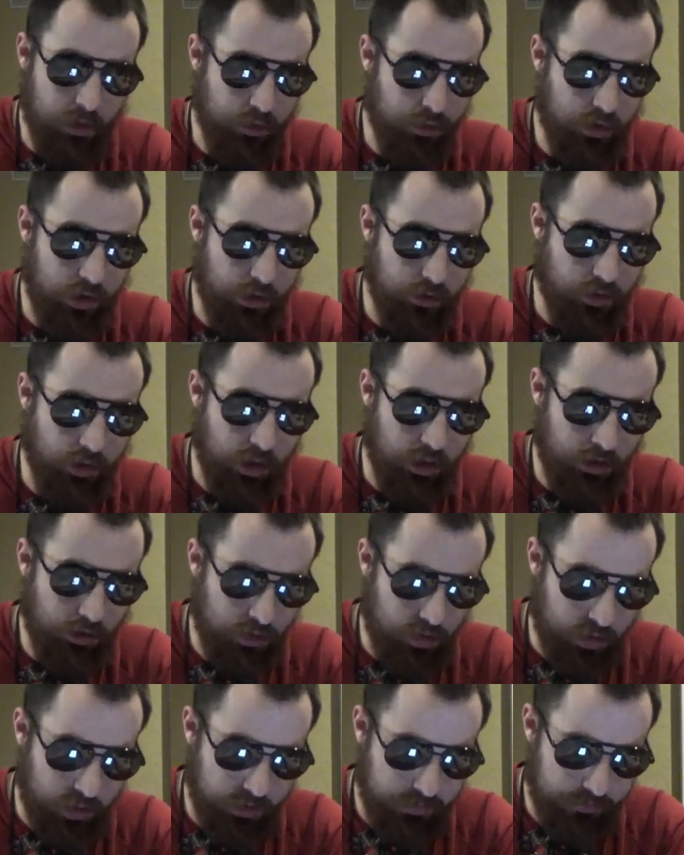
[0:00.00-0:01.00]
Okay,
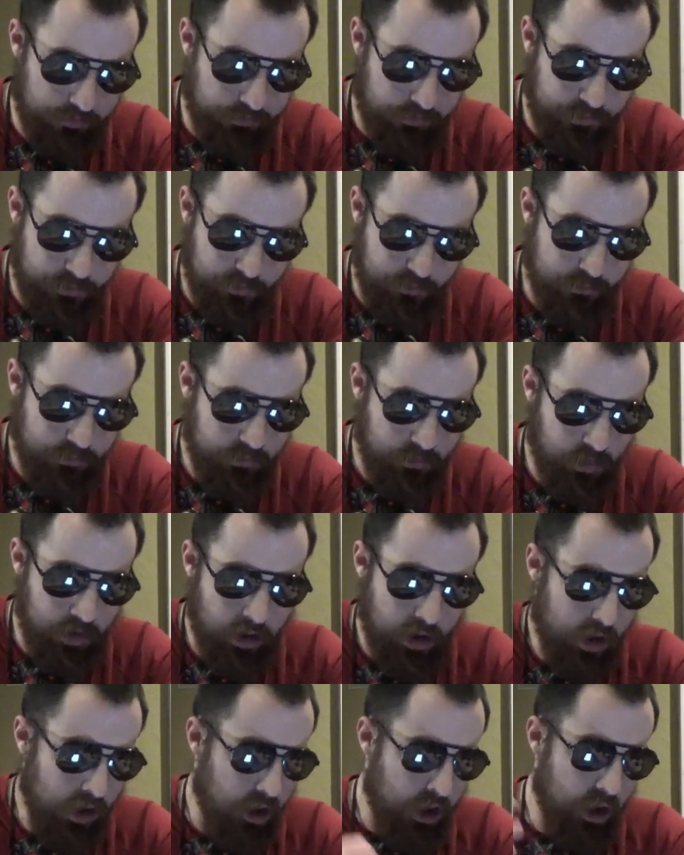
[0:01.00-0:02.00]
all right.
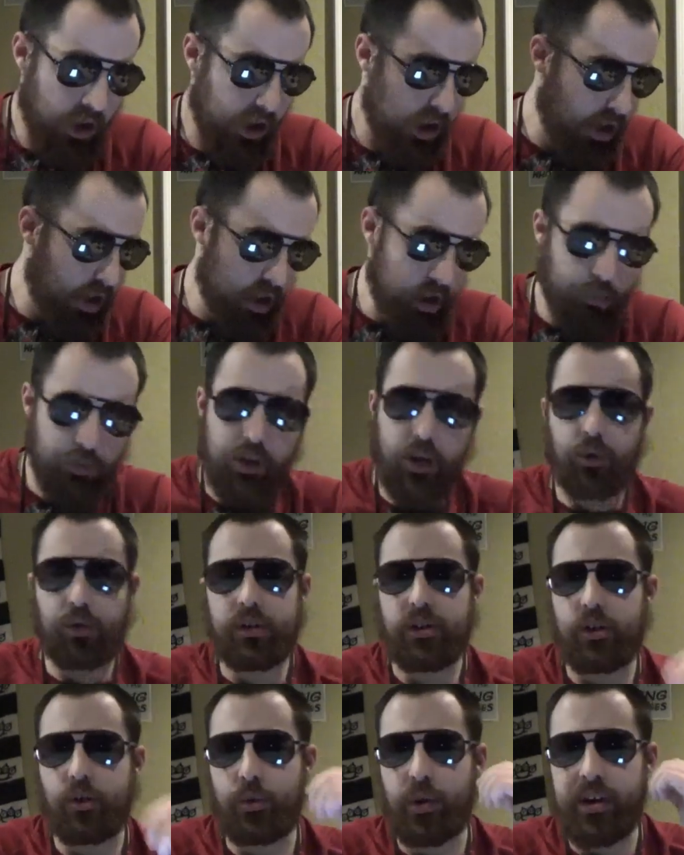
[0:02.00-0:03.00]
Here we go with
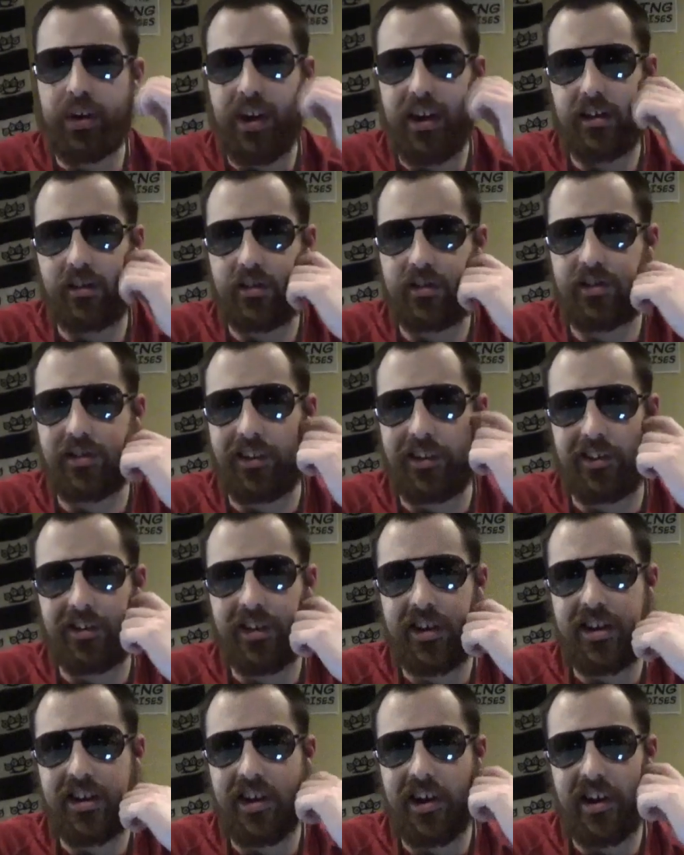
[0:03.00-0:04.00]
the quick and
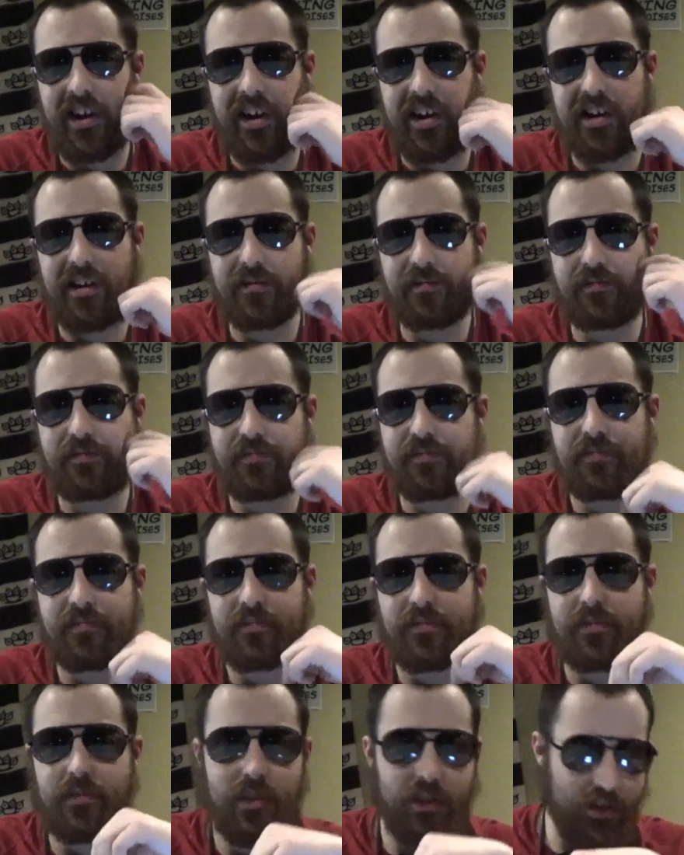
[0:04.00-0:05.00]
dirty
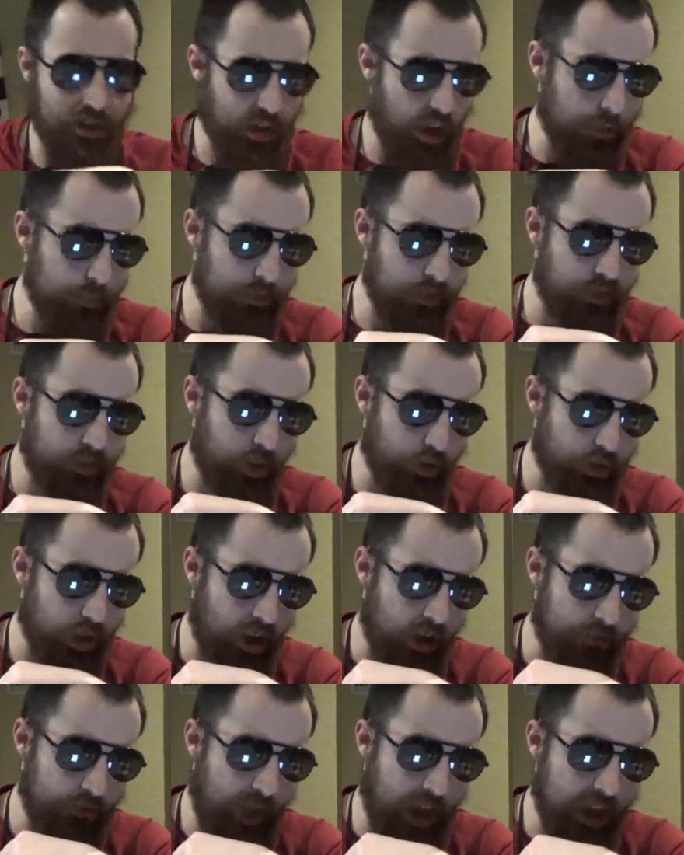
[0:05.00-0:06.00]
episode
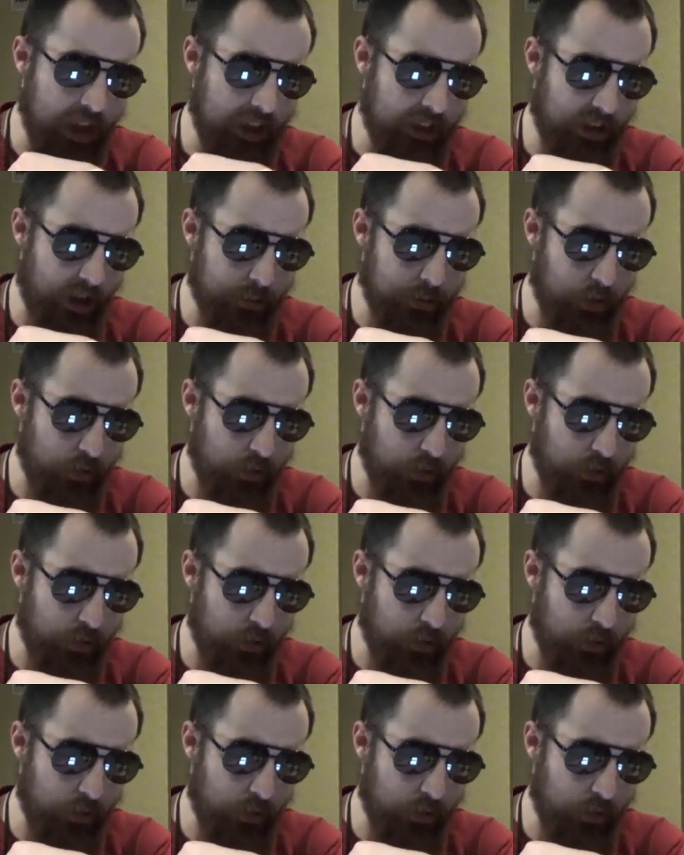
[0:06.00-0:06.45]
of AEW.